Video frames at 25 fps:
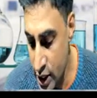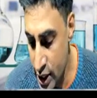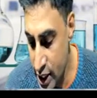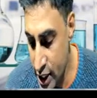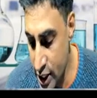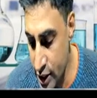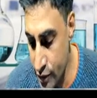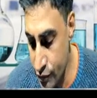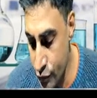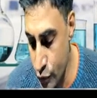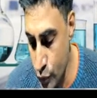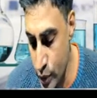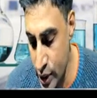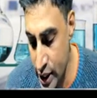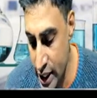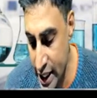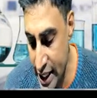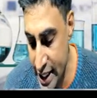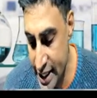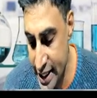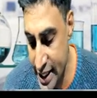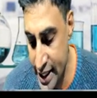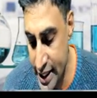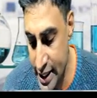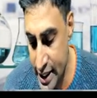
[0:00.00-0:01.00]
If you heat
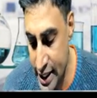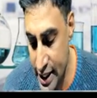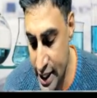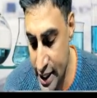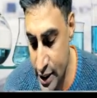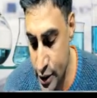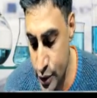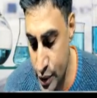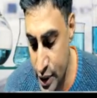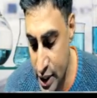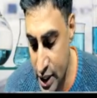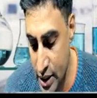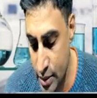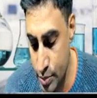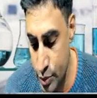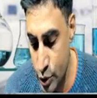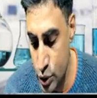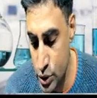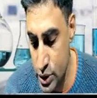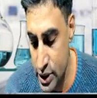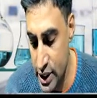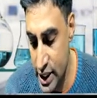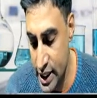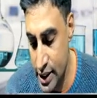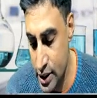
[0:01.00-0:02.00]
it and you
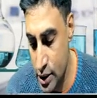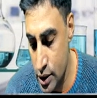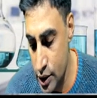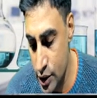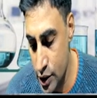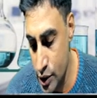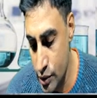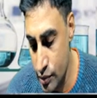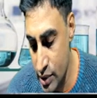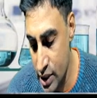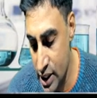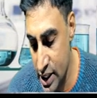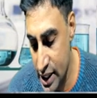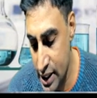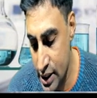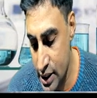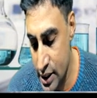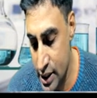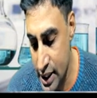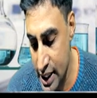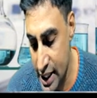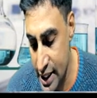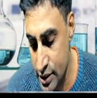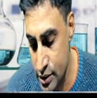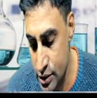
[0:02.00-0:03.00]
decompose it, you will get
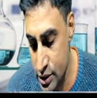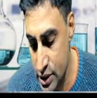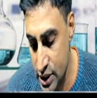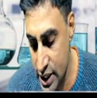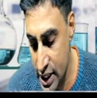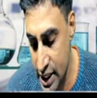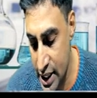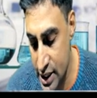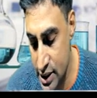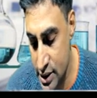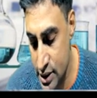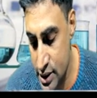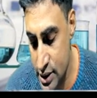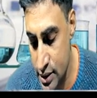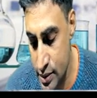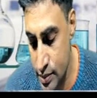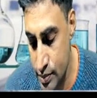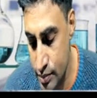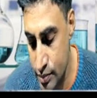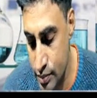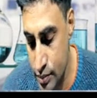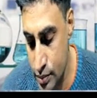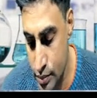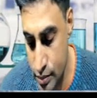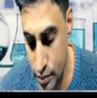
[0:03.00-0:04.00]
nitrogen gas
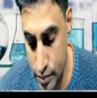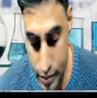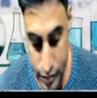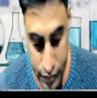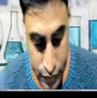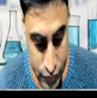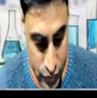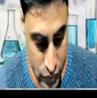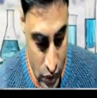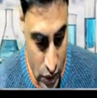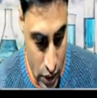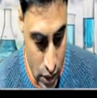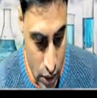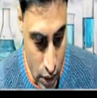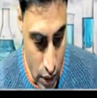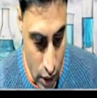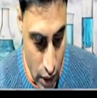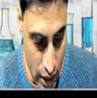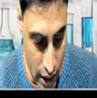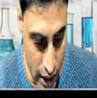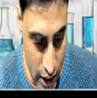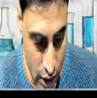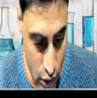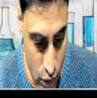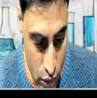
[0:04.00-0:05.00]

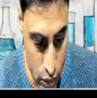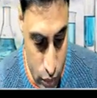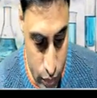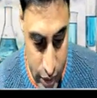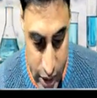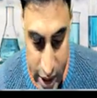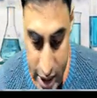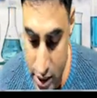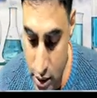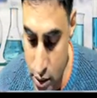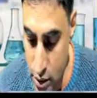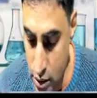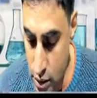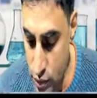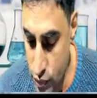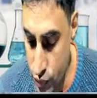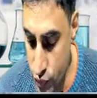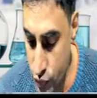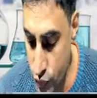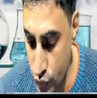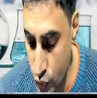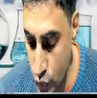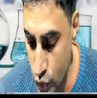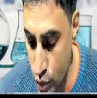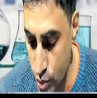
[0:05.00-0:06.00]
along with
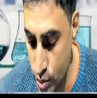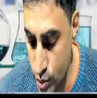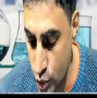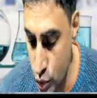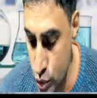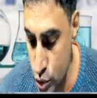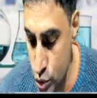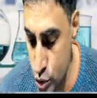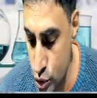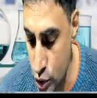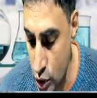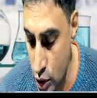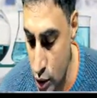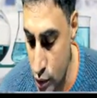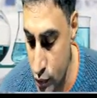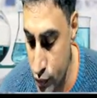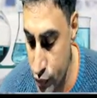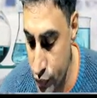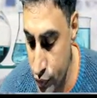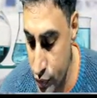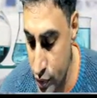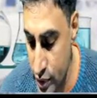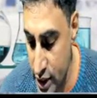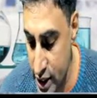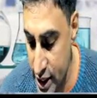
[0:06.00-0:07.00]
4 moles of
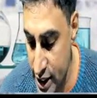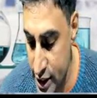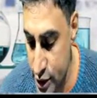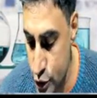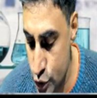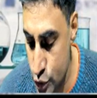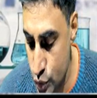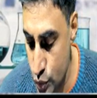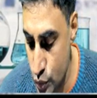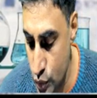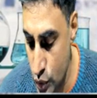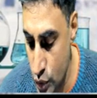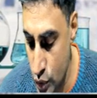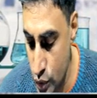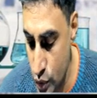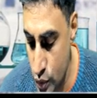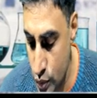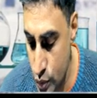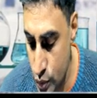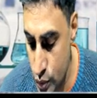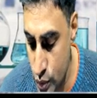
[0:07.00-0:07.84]
H2O